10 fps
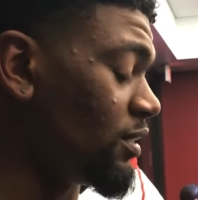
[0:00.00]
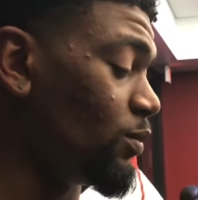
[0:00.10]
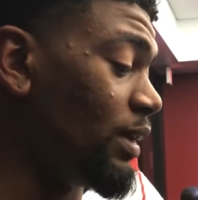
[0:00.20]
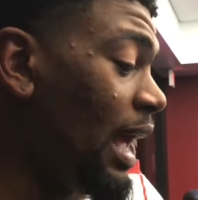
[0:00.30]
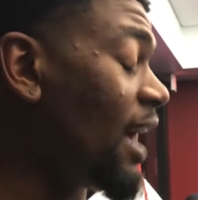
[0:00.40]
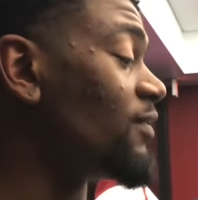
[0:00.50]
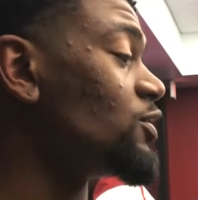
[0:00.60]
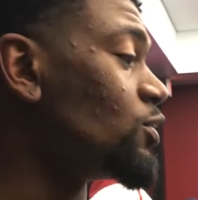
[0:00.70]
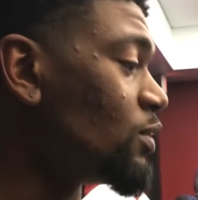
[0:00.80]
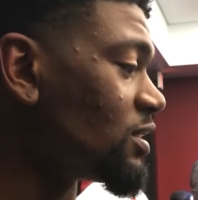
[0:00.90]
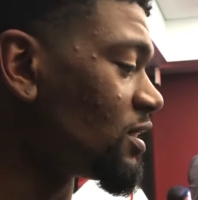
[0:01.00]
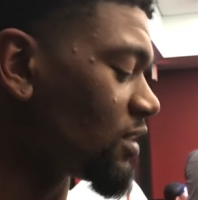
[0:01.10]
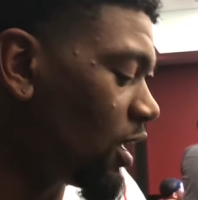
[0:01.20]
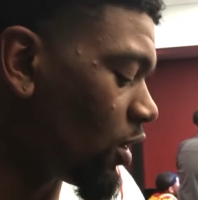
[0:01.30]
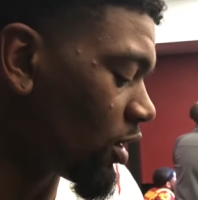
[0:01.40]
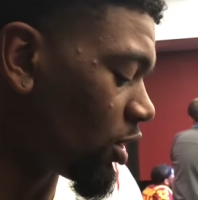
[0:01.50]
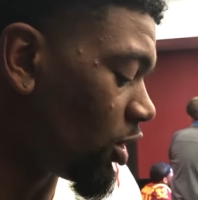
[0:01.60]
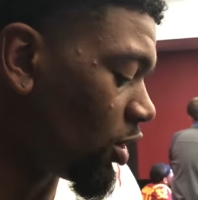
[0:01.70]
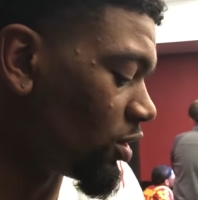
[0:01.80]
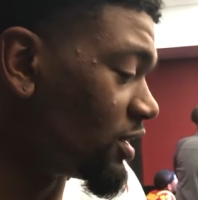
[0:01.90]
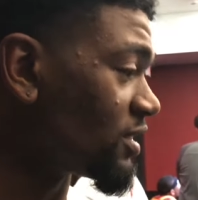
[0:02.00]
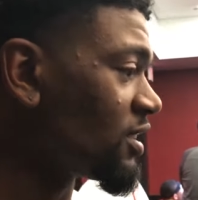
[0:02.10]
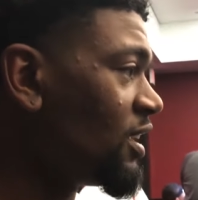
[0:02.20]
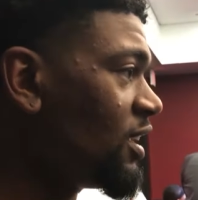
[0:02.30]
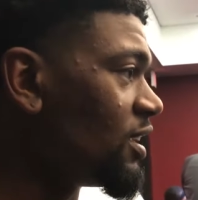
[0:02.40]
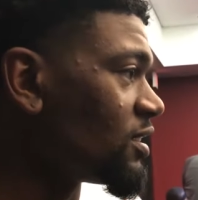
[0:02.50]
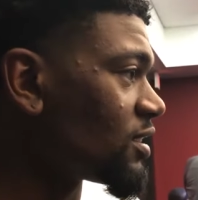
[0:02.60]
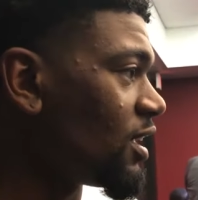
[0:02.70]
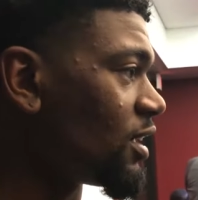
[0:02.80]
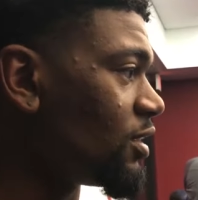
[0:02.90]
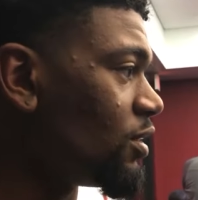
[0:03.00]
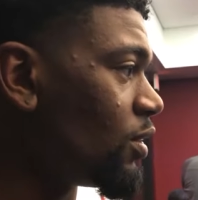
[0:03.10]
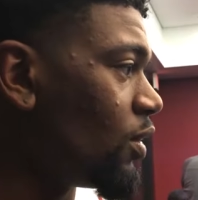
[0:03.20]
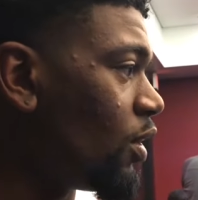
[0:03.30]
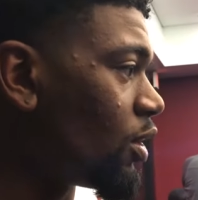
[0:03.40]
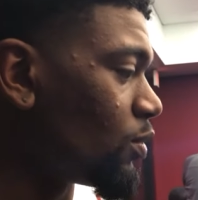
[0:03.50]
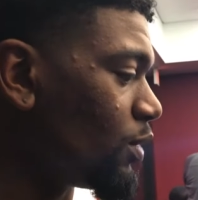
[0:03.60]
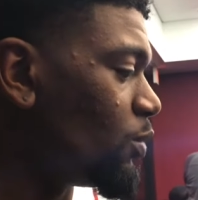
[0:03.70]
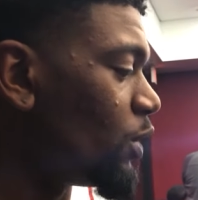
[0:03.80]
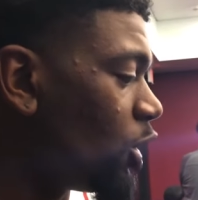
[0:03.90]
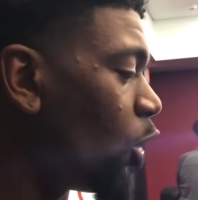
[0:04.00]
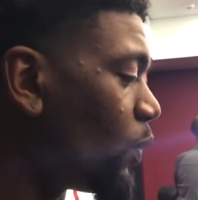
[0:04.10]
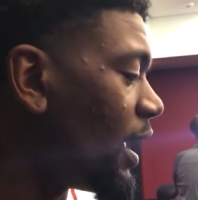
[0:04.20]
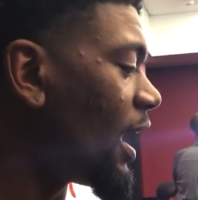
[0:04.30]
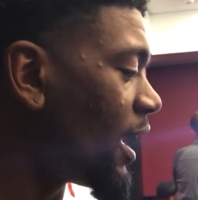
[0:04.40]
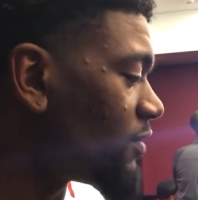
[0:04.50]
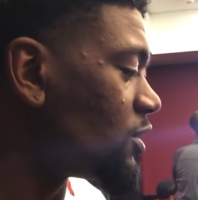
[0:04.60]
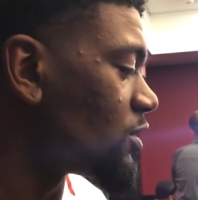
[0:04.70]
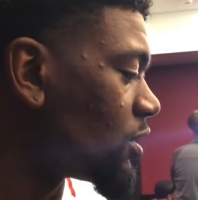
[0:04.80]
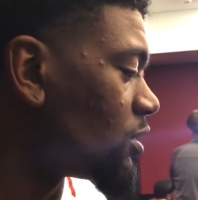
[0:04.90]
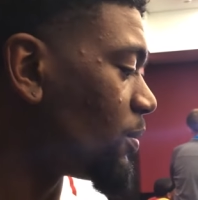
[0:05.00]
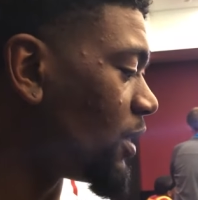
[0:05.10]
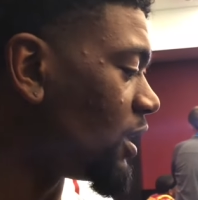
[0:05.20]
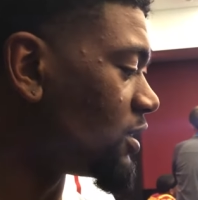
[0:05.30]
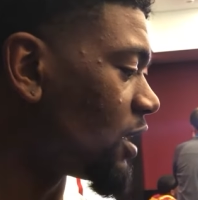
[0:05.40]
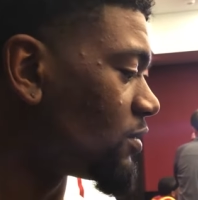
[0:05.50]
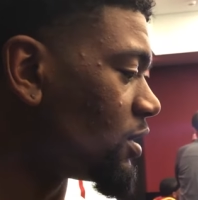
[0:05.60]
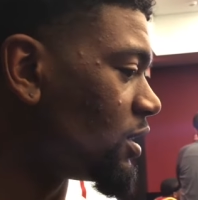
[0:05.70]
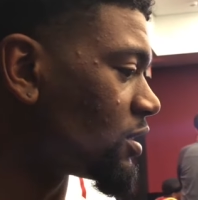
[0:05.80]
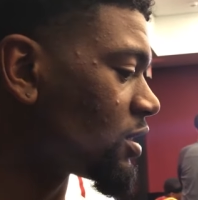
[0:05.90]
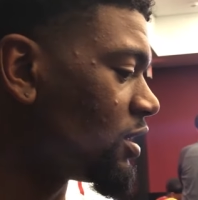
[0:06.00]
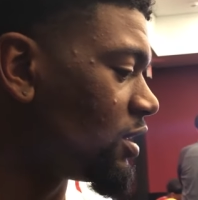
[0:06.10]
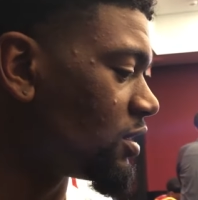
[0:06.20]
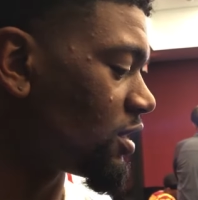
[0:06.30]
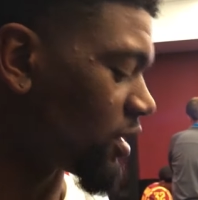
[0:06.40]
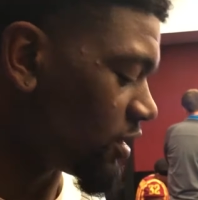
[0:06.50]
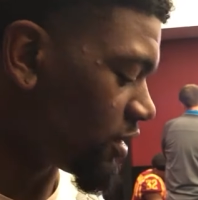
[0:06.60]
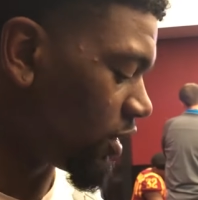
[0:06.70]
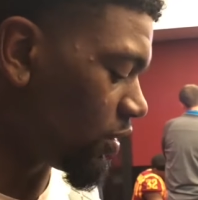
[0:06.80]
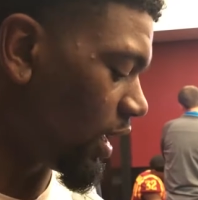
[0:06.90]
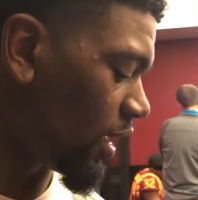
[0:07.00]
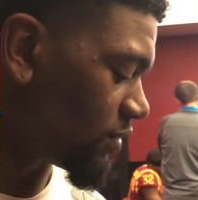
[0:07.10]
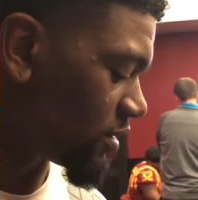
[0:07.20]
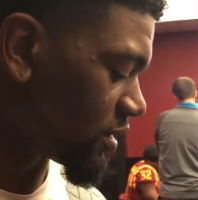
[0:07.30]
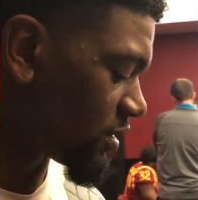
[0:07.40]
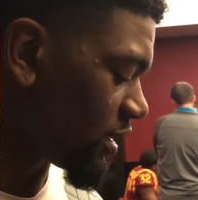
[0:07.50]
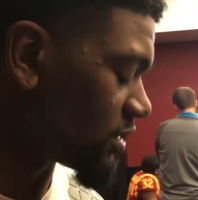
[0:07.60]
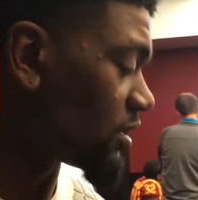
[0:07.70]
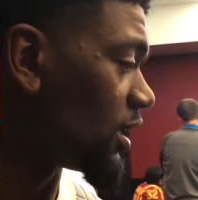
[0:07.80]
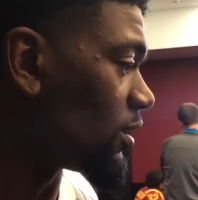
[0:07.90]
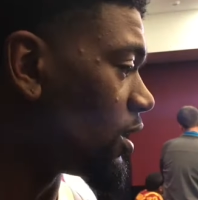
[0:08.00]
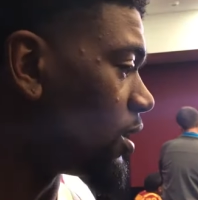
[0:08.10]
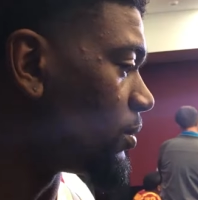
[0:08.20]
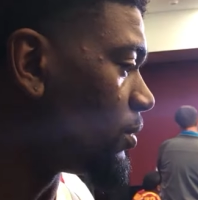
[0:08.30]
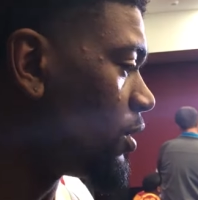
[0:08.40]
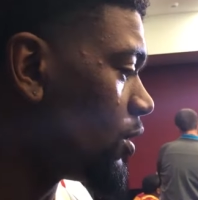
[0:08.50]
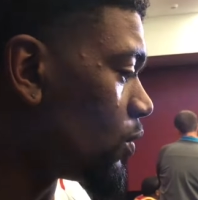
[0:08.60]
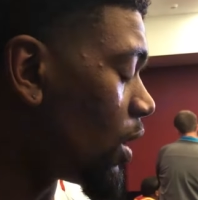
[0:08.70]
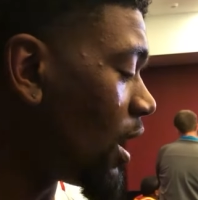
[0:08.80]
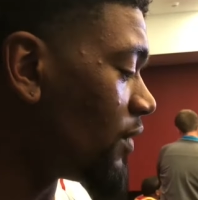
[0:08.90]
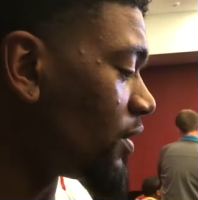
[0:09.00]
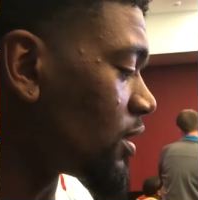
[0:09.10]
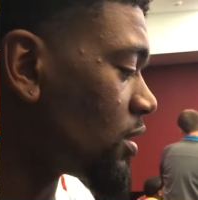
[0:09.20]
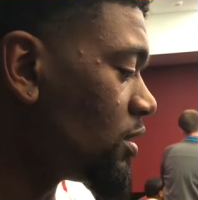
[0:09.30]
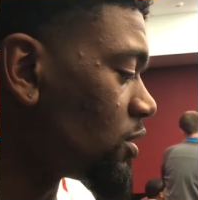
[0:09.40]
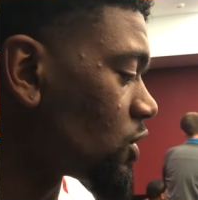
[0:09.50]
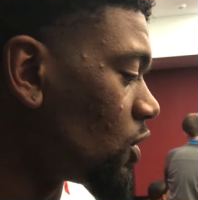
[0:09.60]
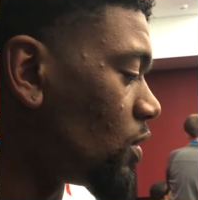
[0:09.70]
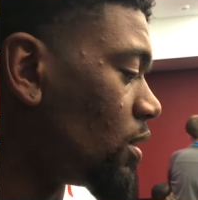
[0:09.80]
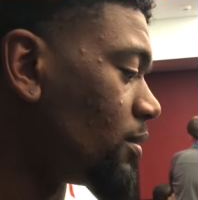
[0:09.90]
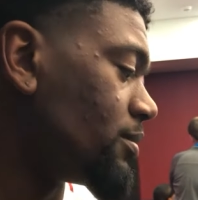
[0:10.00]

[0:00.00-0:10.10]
We have to. It's not hard at all. It's not, you know, hard. We know we have to turn the page after this to continue to have the success that we're having. So,